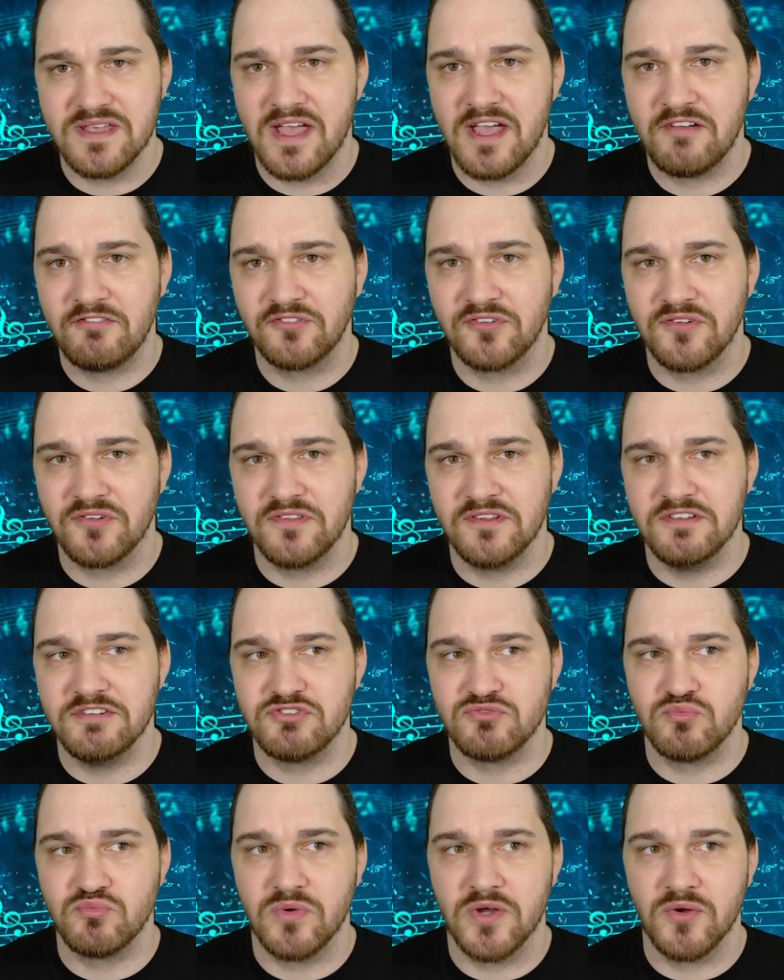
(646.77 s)
after
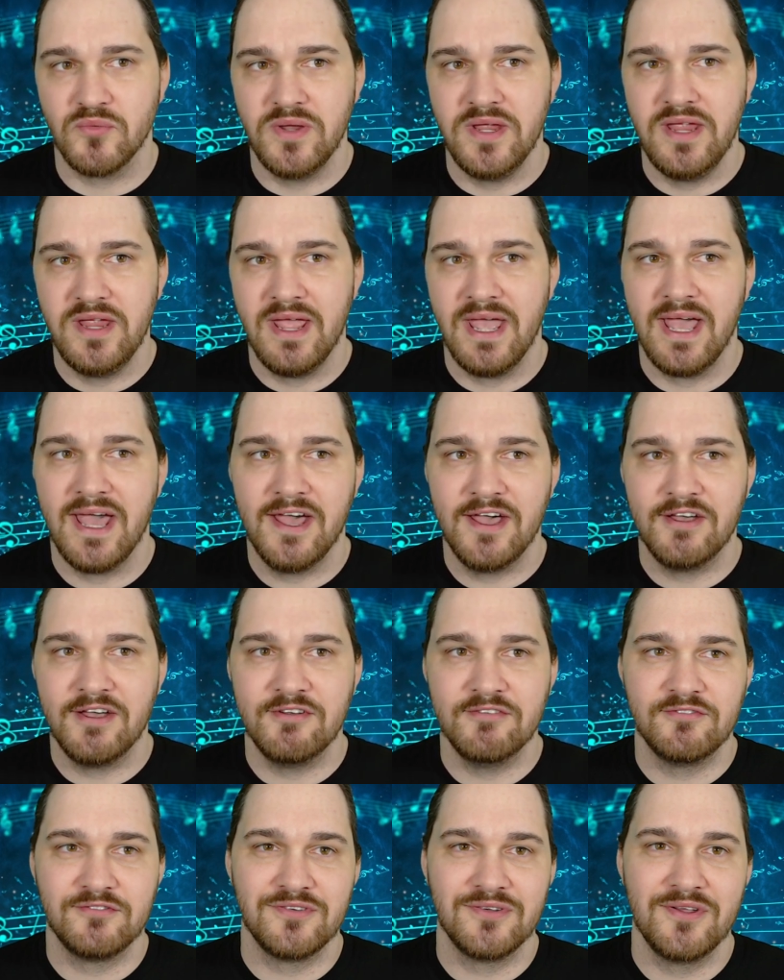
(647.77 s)
this where we
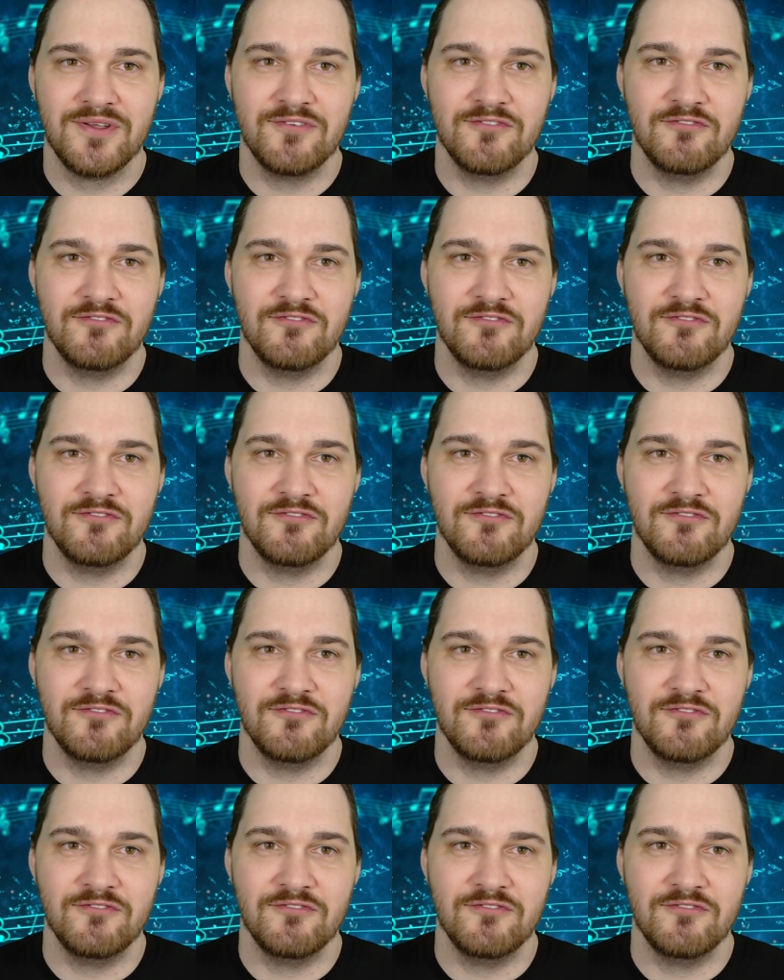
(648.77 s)
have